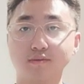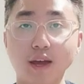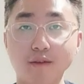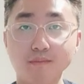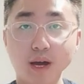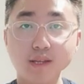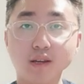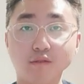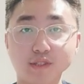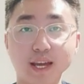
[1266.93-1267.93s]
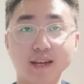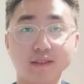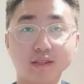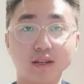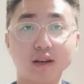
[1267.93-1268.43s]
And part of
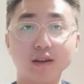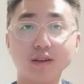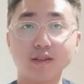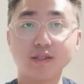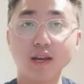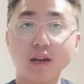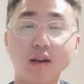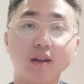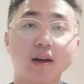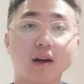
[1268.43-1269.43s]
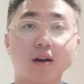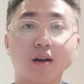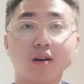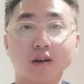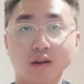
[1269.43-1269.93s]
that, there
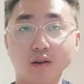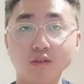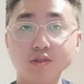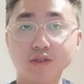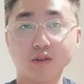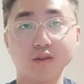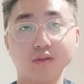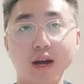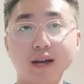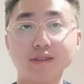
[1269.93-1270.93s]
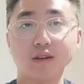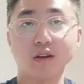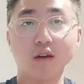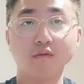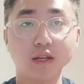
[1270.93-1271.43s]
are also other
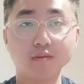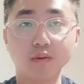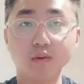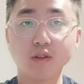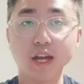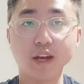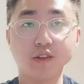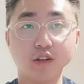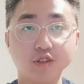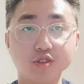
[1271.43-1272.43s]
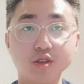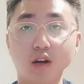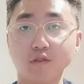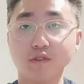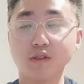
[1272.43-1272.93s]
available technology
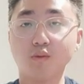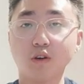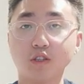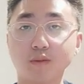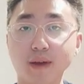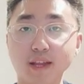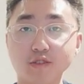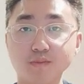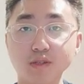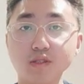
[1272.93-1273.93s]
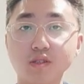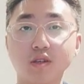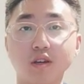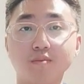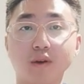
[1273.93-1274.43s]
of the water management
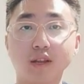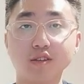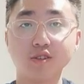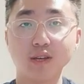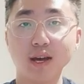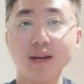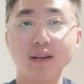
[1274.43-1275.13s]
in Malaysia,